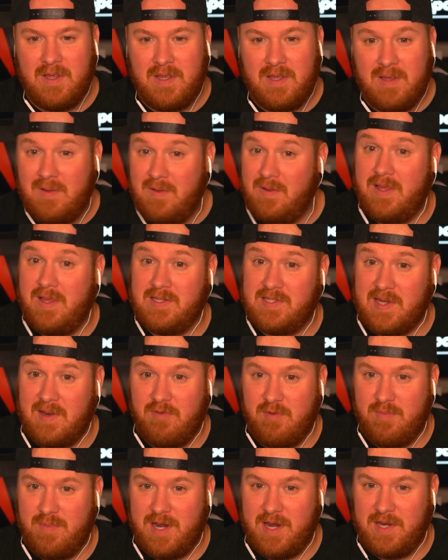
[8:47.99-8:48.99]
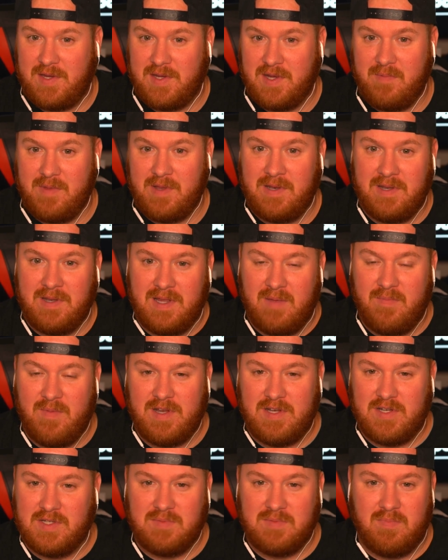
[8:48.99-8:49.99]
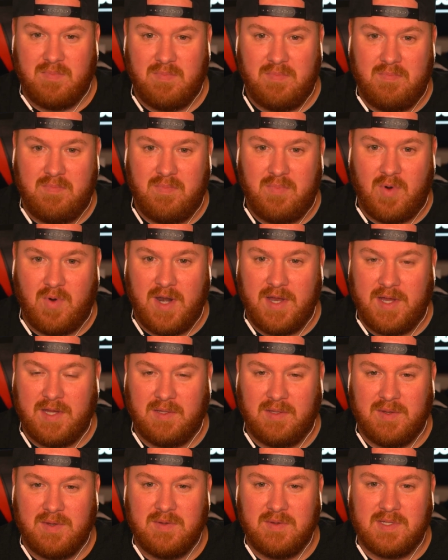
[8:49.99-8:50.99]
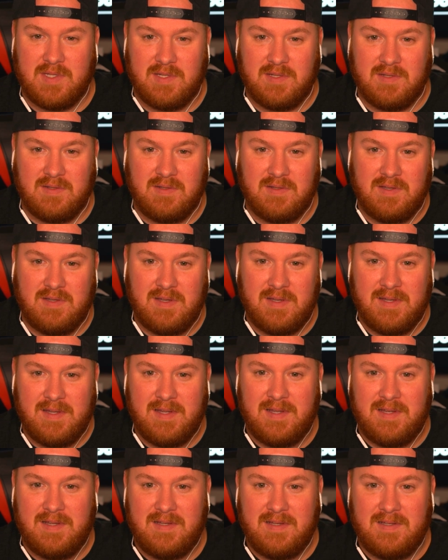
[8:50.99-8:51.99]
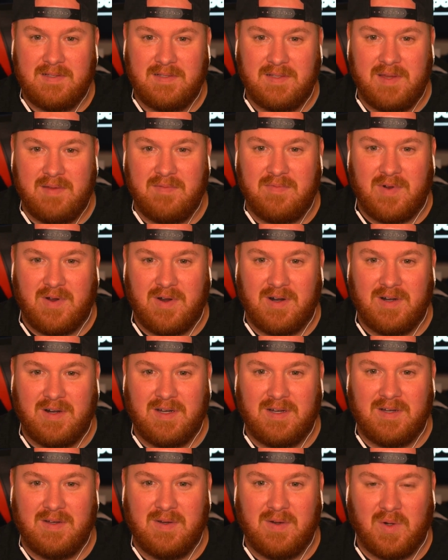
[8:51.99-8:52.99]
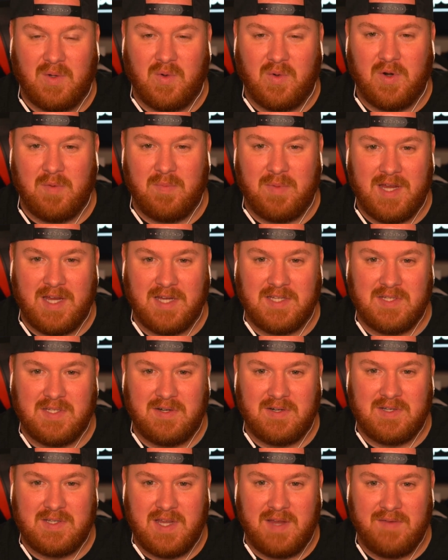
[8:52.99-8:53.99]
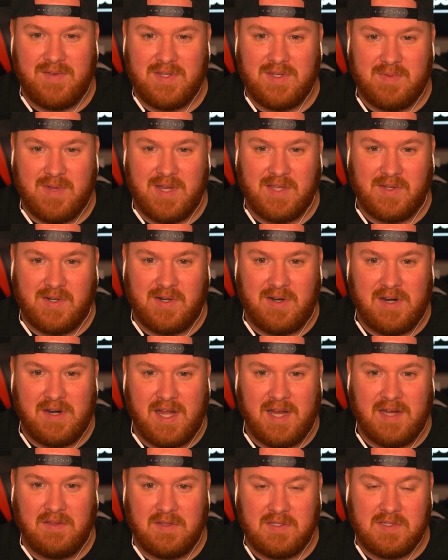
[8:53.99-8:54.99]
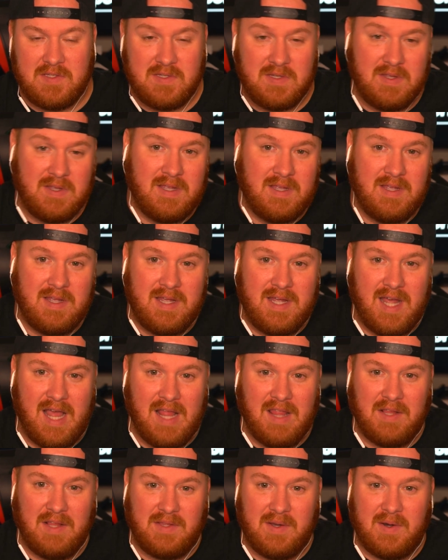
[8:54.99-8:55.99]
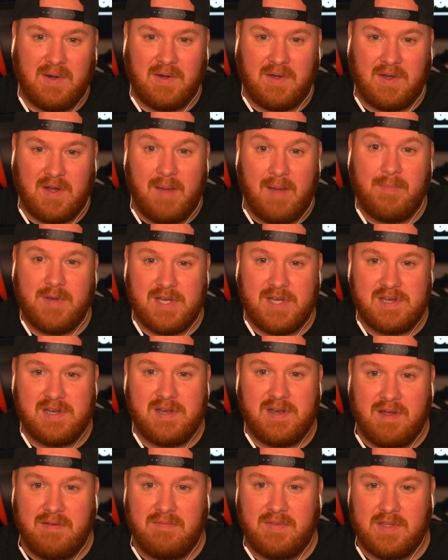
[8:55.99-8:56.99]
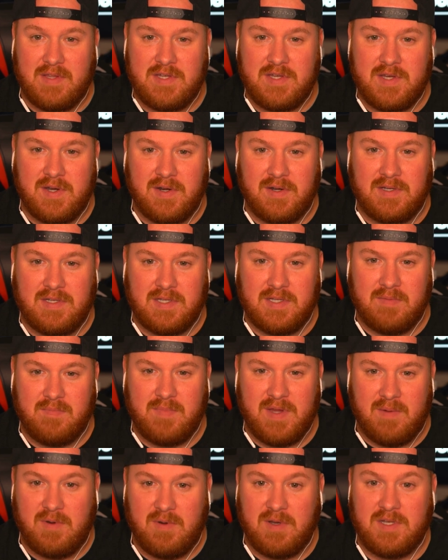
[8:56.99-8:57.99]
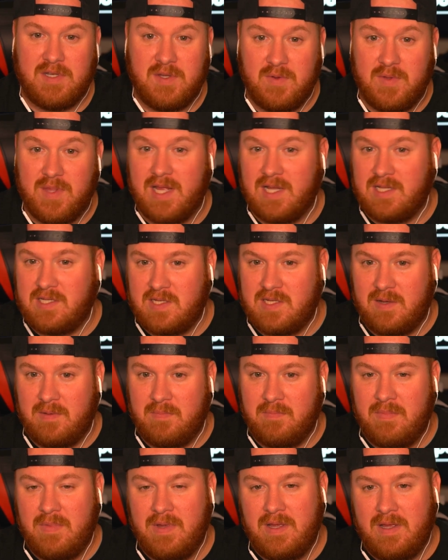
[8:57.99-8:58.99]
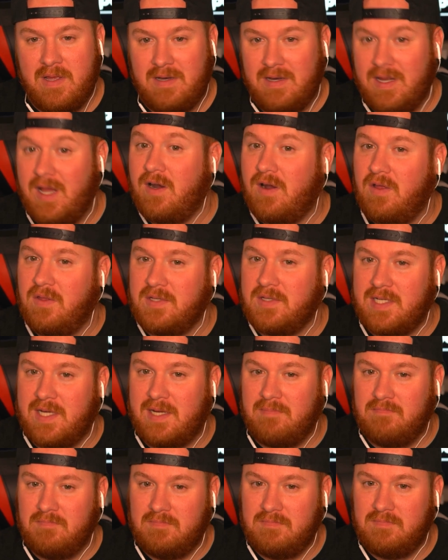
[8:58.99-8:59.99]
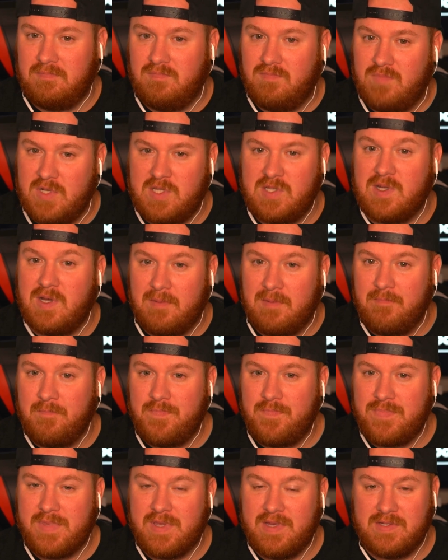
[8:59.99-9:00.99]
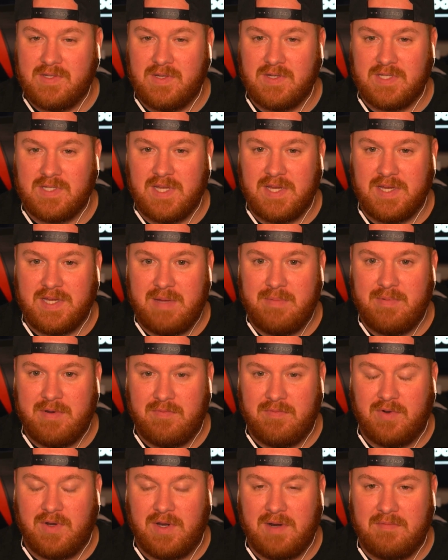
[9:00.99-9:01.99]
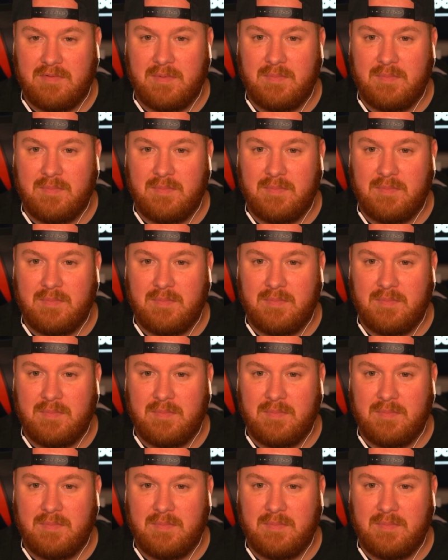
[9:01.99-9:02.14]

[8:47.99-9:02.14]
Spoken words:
Is everybody coming? I mean, just break it loose and leave our quarterbacks and our safeties back there on islands. I think they're competent enough this year to be able to do that. Some, not all the time, but some, as long as they keep it in front of them.